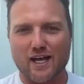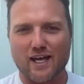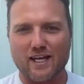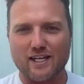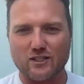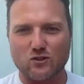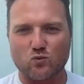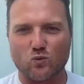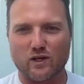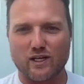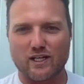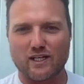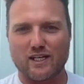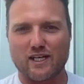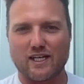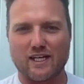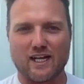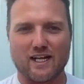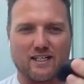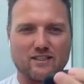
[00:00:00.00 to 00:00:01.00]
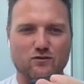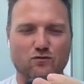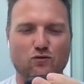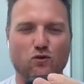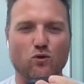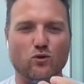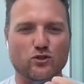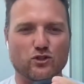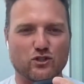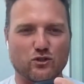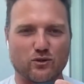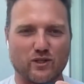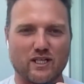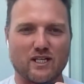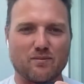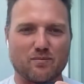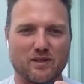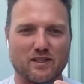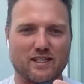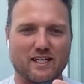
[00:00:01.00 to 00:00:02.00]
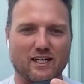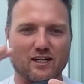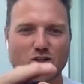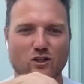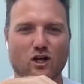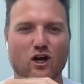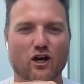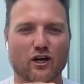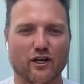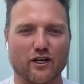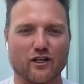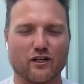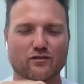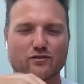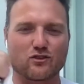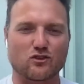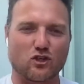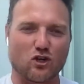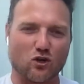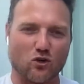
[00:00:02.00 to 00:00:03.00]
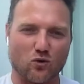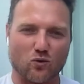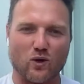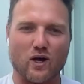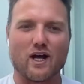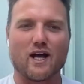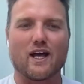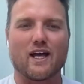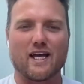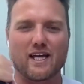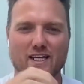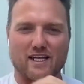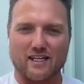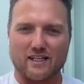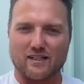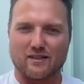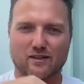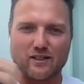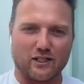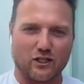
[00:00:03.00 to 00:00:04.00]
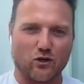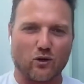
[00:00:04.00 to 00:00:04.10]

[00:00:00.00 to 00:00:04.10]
is when it is forced to keep it there long enough so it can,